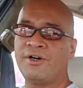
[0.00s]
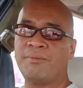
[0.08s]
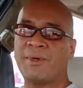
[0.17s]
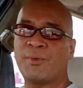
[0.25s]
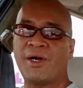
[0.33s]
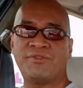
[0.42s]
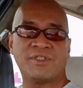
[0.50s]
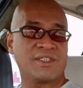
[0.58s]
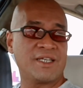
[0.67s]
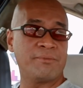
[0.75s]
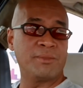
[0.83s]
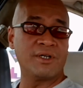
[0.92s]
my wife just
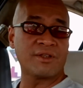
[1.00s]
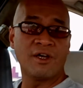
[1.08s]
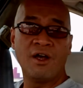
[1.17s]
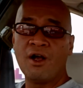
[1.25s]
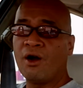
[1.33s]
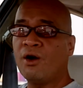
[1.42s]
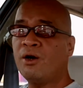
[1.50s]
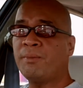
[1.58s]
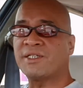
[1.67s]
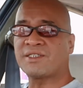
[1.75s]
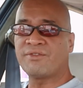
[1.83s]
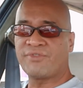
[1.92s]
gave birth. Oh,
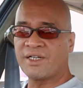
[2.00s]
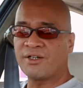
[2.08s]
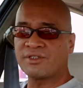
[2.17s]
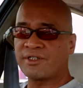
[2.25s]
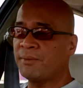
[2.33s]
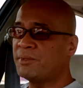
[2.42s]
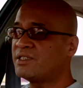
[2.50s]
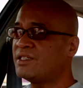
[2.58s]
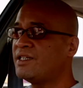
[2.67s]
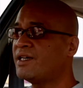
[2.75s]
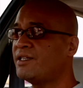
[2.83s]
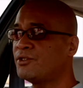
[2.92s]
my son fell down, scraped his
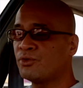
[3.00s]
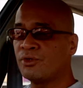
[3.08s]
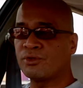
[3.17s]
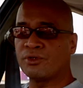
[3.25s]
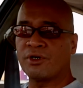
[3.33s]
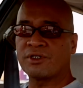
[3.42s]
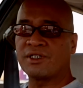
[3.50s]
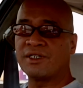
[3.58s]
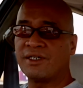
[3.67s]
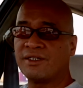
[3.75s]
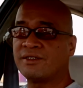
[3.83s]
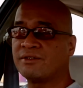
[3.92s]
knee, I need to go to
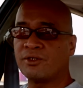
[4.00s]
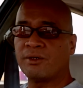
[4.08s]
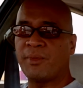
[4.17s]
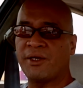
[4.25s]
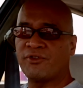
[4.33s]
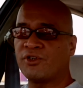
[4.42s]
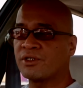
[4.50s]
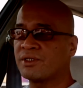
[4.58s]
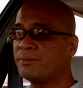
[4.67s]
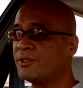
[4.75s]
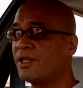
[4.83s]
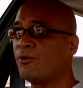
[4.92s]
doctor, pay for doctor
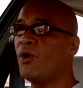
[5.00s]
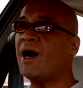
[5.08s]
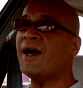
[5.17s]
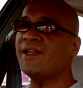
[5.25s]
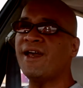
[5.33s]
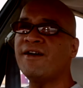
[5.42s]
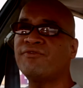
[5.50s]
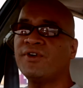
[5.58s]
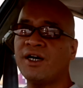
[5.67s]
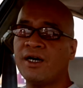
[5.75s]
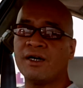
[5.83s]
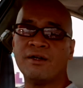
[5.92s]
bill.
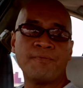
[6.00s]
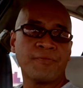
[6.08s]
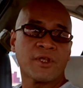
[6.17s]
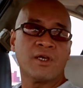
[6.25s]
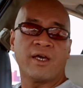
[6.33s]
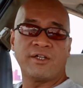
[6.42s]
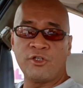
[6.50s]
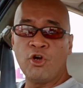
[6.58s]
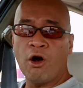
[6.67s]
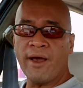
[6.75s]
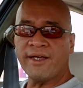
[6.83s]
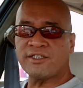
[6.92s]
Whatever.
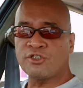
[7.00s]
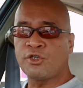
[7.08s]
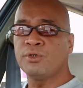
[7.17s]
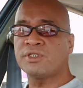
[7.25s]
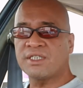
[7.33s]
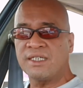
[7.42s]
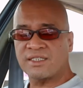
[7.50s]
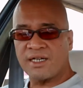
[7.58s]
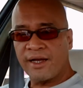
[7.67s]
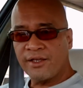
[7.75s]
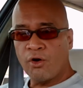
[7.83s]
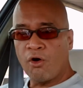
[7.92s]
Your excuses
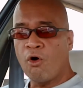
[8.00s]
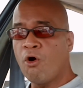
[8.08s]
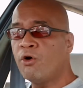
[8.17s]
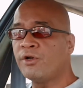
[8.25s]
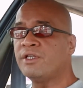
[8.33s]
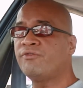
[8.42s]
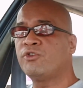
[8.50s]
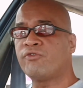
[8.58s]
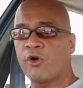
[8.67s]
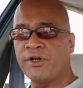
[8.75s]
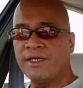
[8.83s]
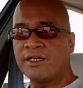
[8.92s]
are your own. If you've
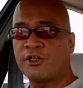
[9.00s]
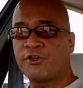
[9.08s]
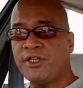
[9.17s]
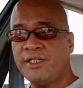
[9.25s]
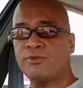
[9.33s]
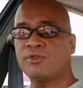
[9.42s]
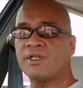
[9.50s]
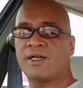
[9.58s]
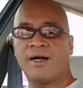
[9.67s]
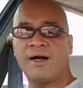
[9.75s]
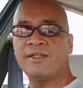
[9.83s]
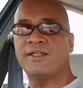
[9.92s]
already agreed to the
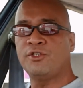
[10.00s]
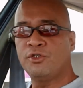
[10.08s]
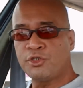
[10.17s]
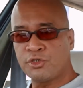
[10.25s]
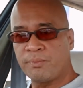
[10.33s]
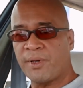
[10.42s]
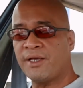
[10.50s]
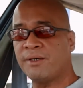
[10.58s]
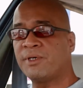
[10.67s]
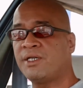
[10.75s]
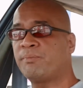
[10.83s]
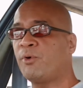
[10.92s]
car, then you should pay him
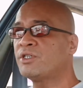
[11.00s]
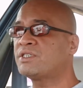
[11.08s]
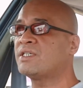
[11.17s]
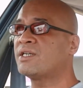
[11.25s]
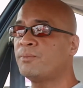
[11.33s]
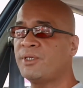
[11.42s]
a deposit. Normally